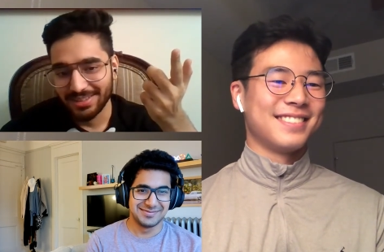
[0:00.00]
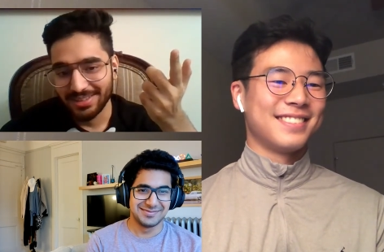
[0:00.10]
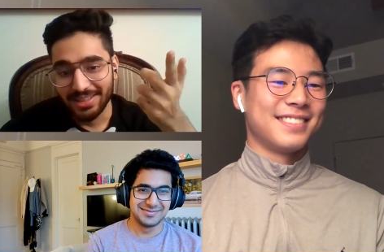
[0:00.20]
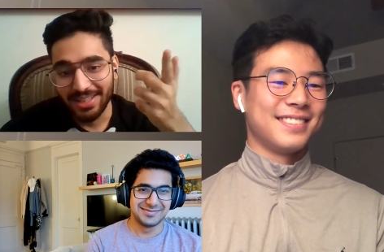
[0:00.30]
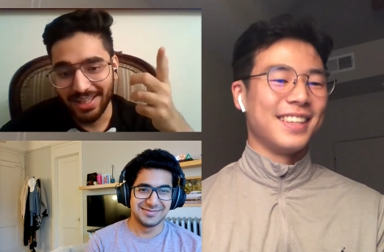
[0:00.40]
Speaker 1: thing.
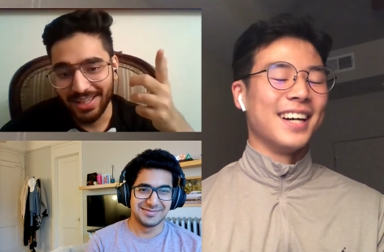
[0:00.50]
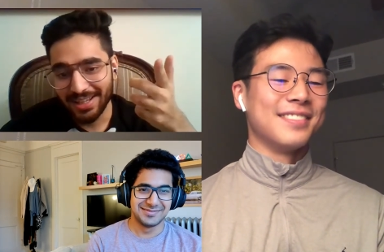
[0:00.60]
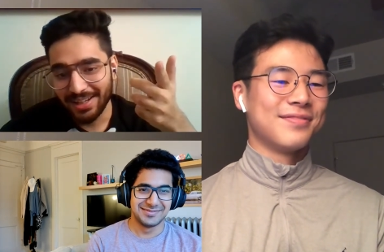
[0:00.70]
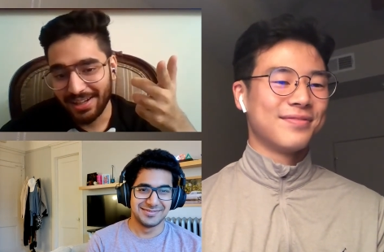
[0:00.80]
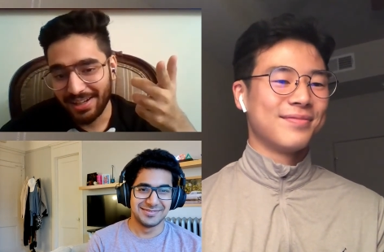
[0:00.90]
Yeah.
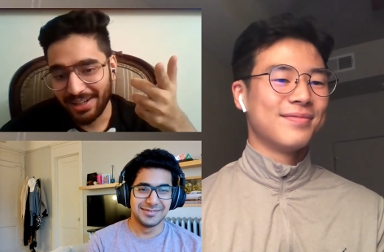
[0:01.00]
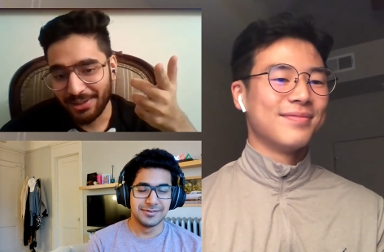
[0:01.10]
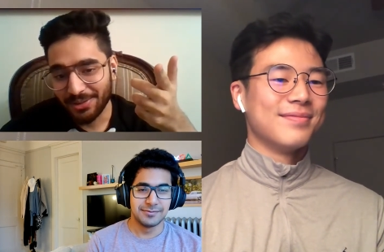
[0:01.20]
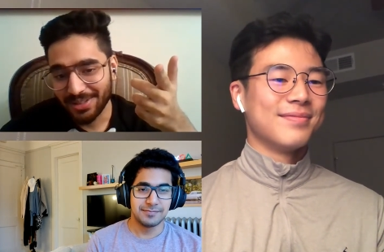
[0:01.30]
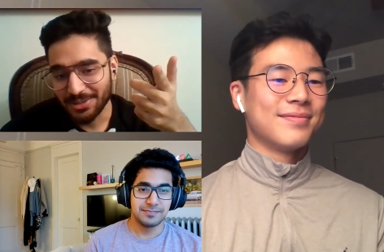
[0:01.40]
Yeah, yeah,
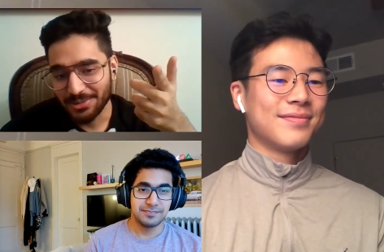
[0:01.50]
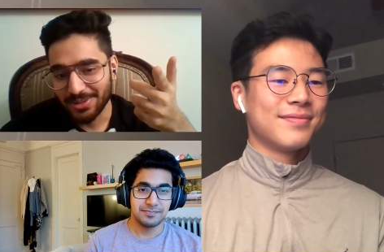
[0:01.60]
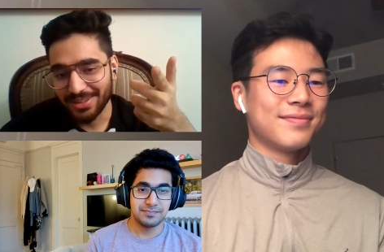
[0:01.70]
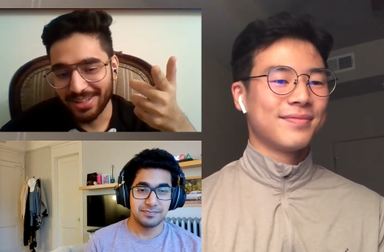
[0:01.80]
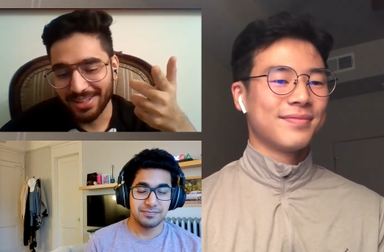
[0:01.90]
yeah. I want
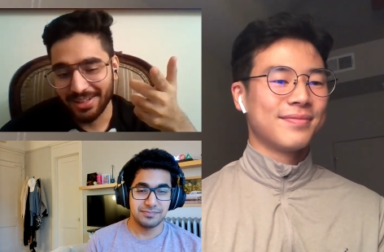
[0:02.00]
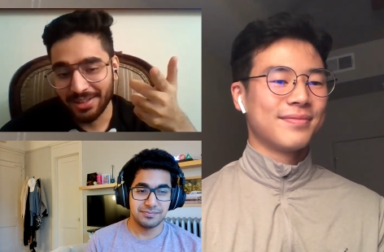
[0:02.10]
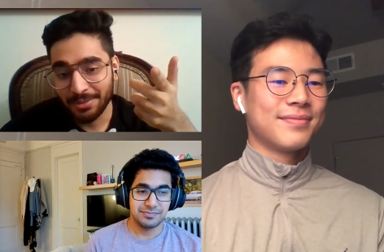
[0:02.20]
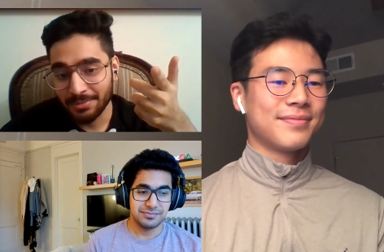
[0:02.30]
to say one thing.